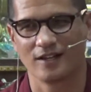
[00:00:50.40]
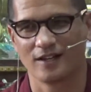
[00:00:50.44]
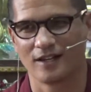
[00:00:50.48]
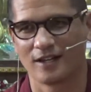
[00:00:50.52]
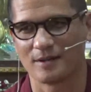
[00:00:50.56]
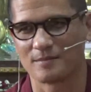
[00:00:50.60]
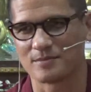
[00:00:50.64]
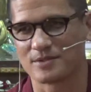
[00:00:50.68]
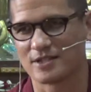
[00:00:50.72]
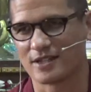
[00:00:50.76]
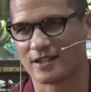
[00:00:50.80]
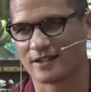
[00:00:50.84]

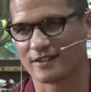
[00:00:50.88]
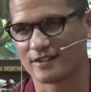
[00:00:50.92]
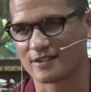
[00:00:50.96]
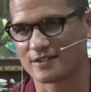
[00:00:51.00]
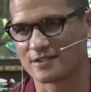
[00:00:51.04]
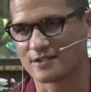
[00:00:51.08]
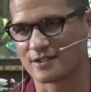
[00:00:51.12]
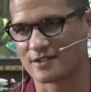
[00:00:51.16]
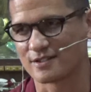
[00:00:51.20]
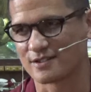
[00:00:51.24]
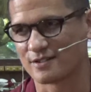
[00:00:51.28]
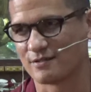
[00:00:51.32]
I'm saying this
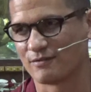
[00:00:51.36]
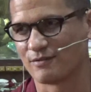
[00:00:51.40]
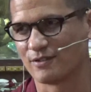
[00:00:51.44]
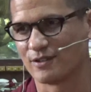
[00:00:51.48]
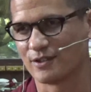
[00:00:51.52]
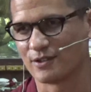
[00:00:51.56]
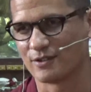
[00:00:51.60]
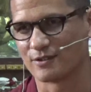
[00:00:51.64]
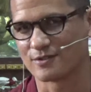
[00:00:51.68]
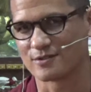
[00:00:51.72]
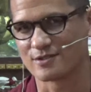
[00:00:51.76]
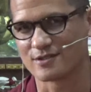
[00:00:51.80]
because the
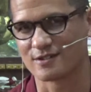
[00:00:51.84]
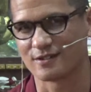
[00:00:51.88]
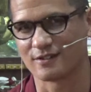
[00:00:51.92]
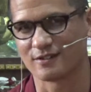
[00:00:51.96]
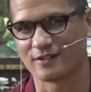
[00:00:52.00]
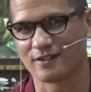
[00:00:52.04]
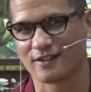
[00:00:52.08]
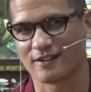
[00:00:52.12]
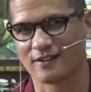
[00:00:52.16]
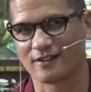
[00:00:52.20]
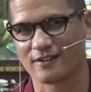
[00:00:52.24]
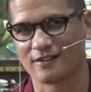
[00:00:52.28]
video is still
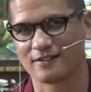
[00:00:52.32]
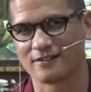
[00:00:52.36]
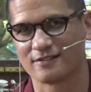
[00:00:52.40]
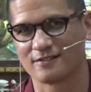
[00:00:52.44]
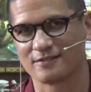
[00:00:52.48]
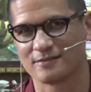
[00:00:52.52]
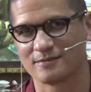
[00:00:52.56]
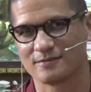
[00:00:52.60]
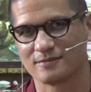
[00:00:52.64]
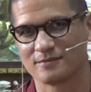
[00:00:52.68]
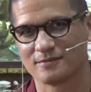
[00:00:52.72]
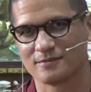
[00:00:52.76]

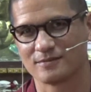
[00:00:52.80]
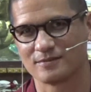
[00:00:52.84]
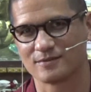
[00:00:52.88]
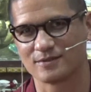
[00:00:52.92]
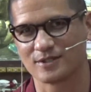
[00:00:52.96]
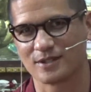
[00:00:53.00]
not on.